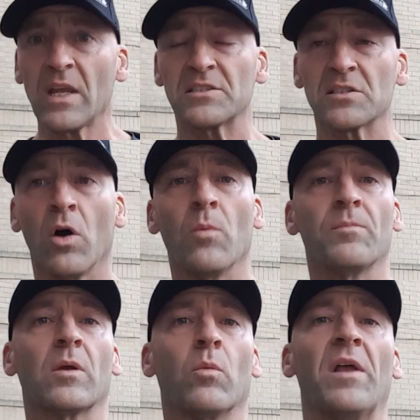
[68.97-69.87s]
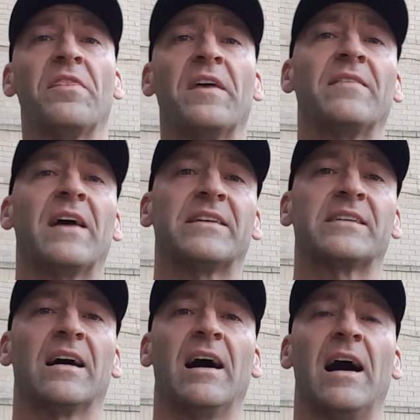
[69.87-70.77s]
So one thing that
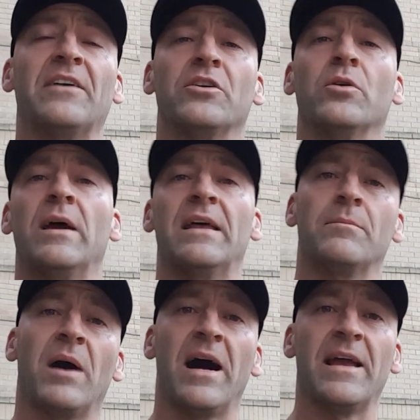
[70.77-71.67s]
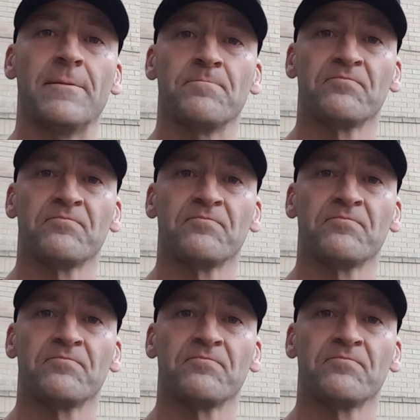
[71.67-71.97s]
uh, I do in my